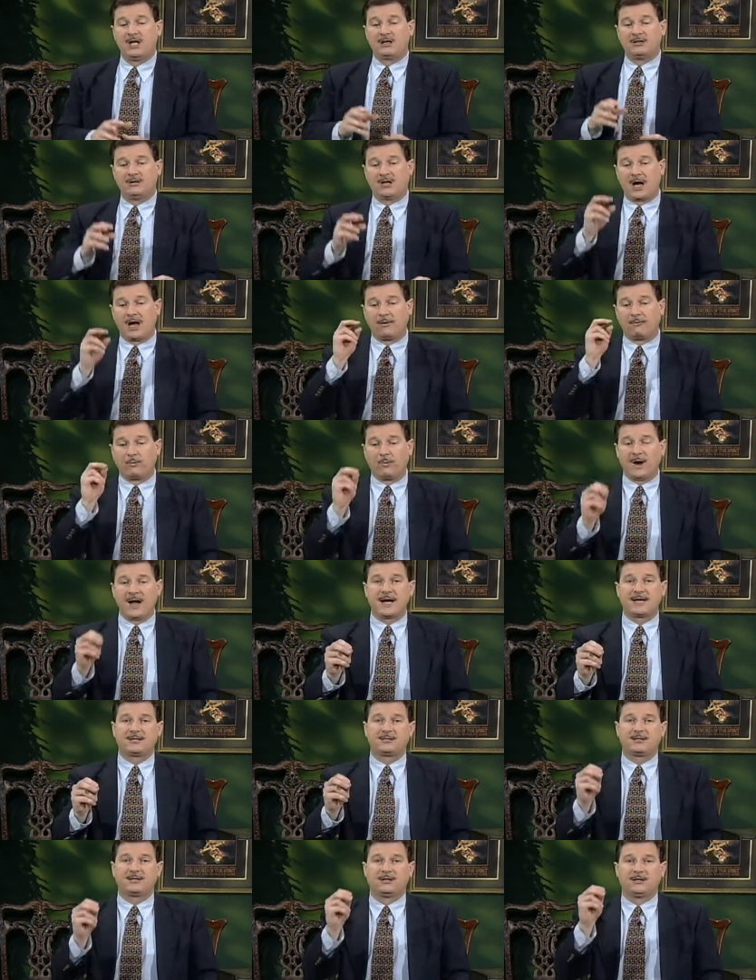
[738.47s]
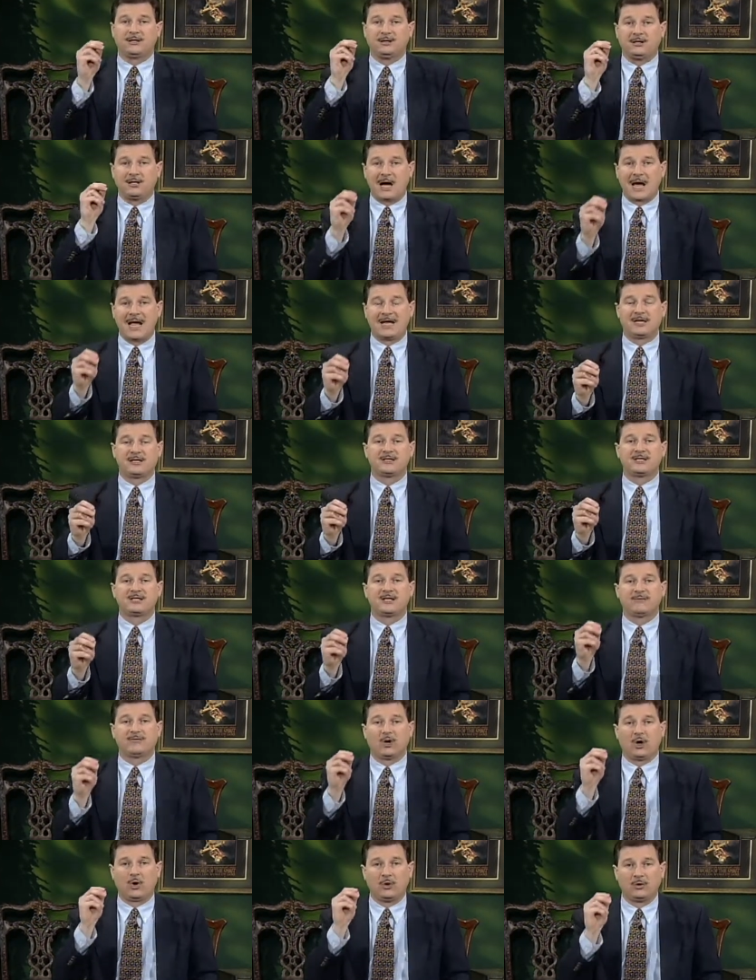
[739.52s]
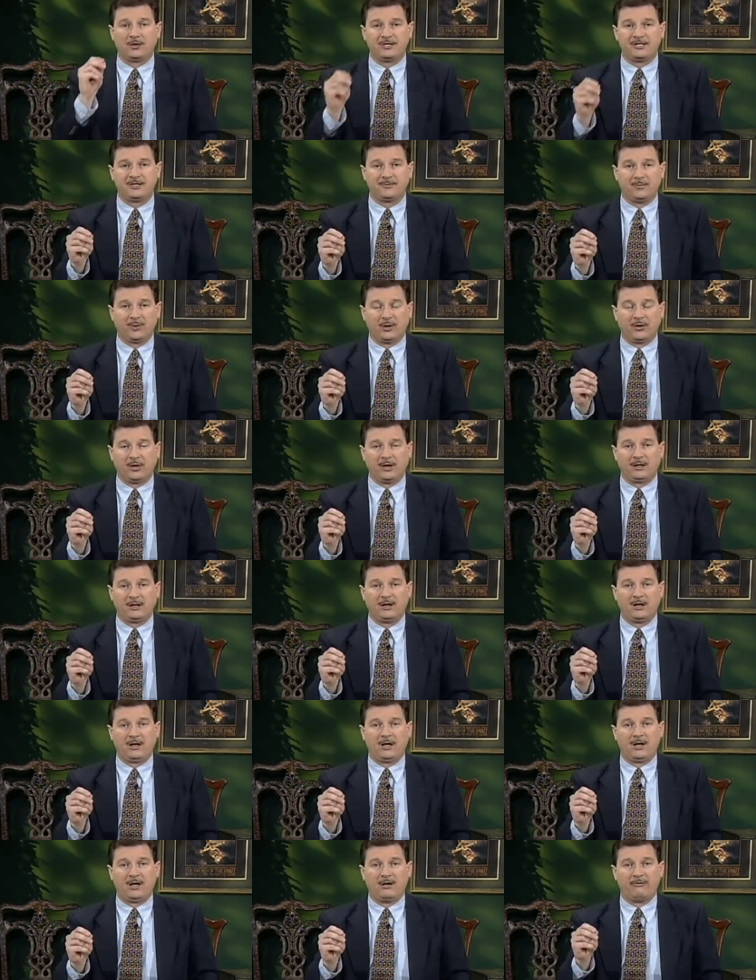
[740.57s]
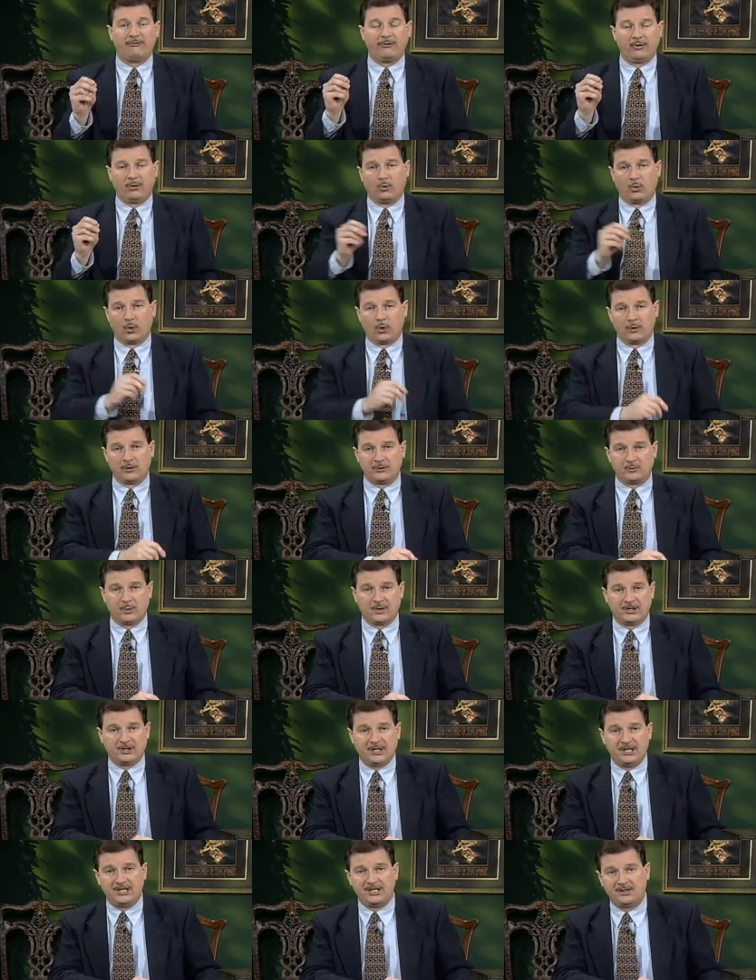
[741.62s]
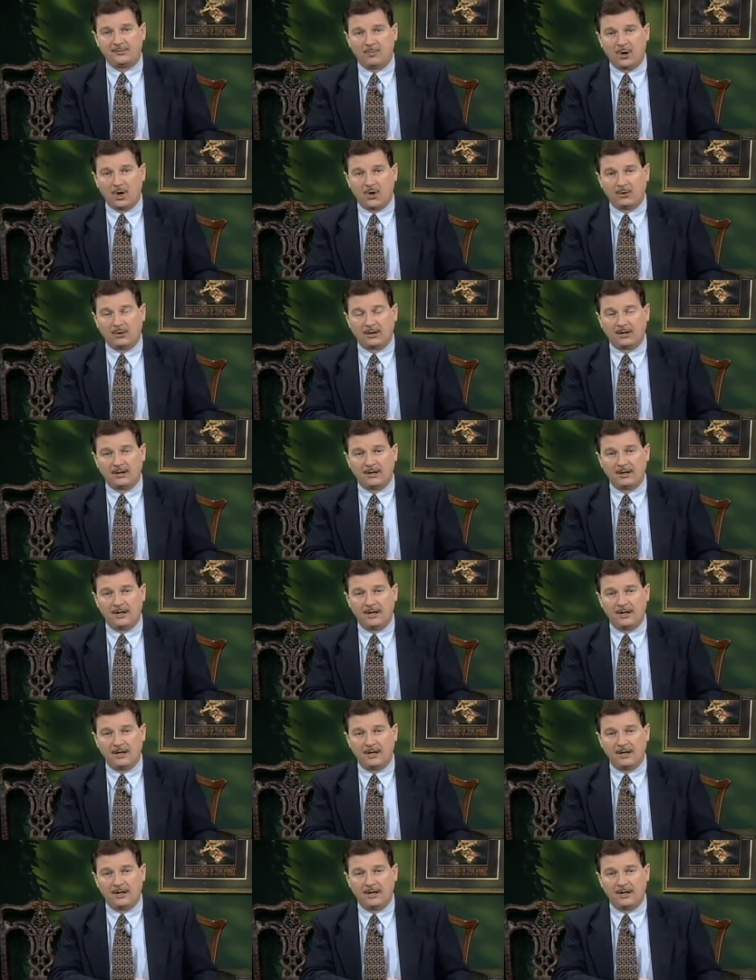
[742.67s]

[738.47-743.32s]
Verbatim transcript: direct guidance of the Holy Spirit for the words which he spoke.